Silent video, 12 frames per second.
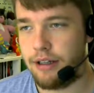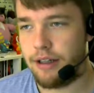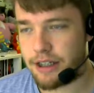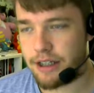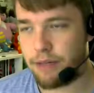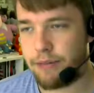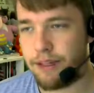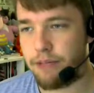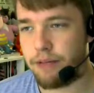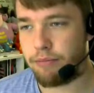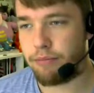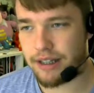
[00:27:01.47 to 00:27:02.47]
That's going to be the
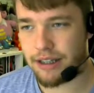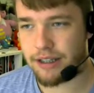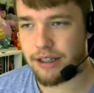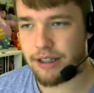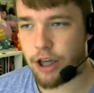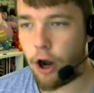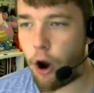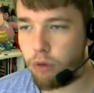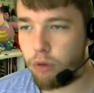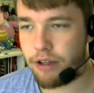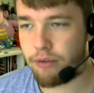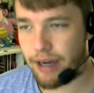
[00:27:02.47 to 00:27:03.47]
practically the
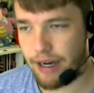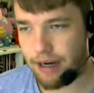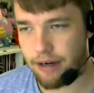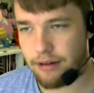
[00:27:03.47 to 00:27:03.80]
only way